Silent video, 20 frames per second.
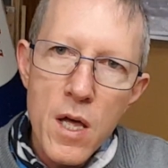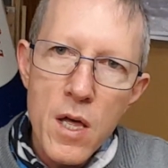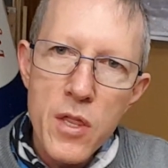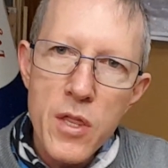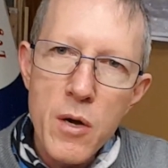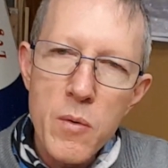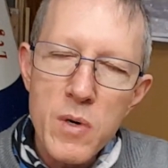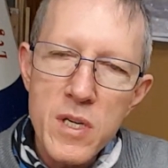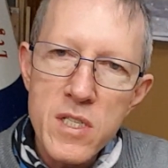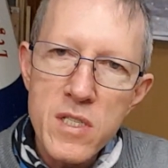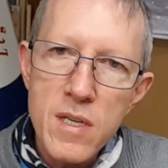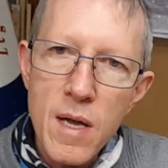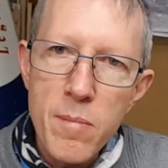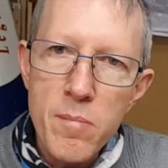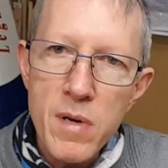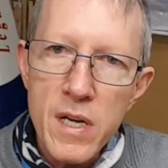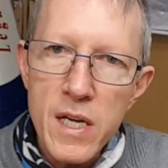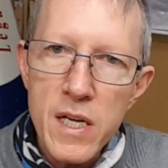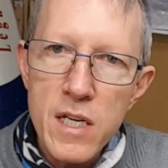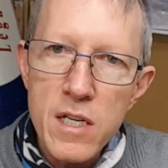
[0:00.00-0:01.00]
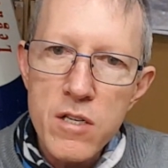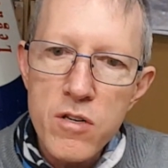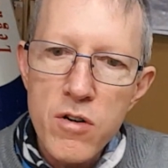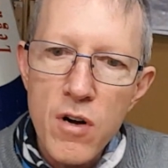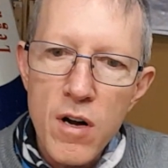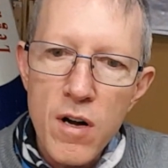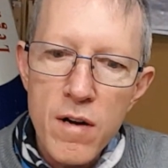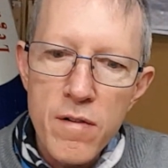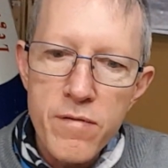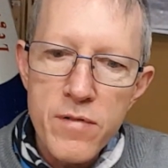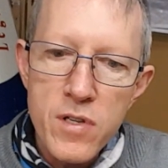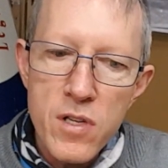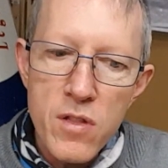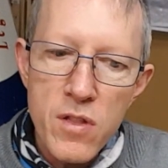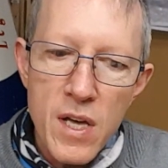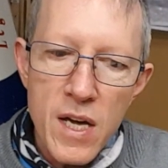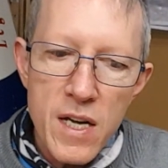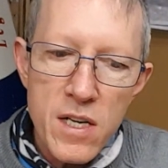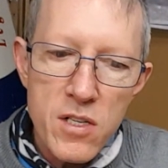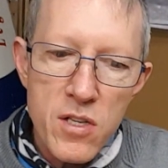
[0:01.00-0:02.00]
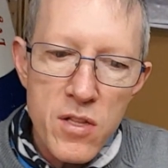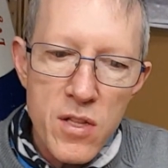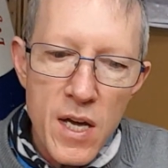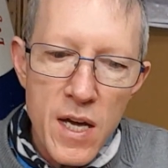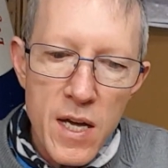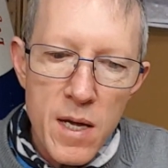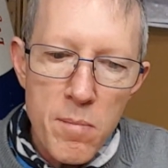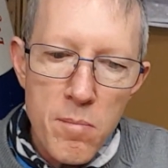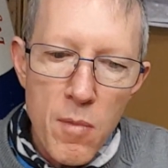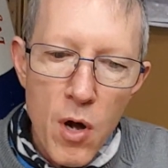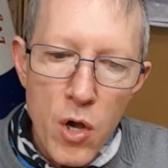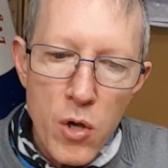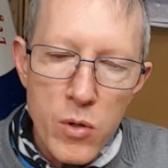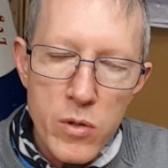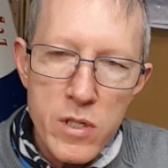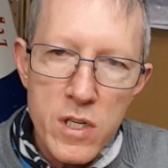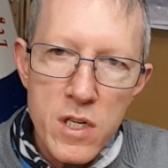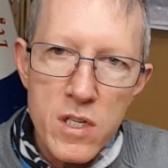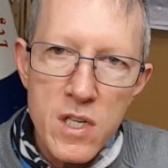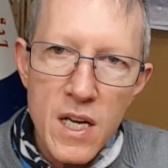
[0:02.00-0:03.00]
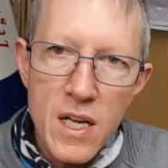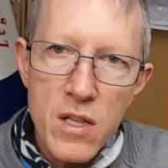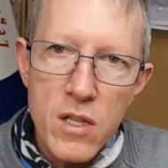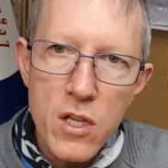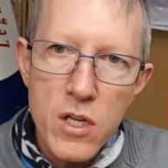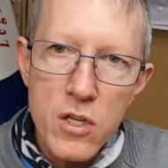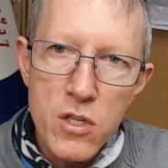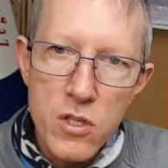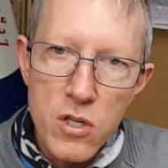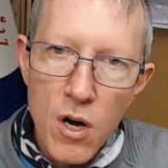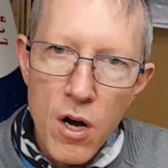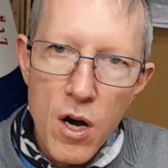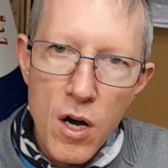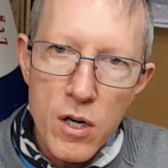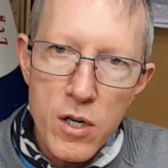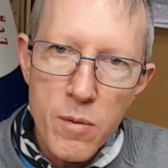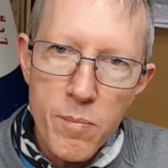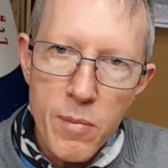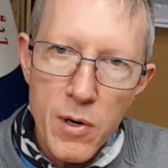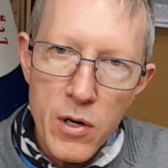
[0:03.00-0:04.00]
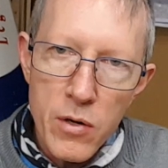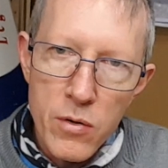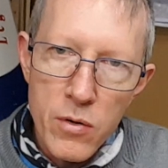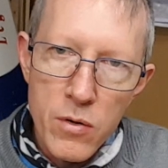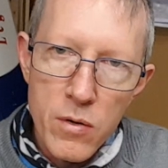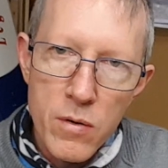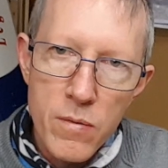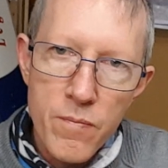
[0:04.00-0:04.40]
There were some aircraft that they molded in the dark blue,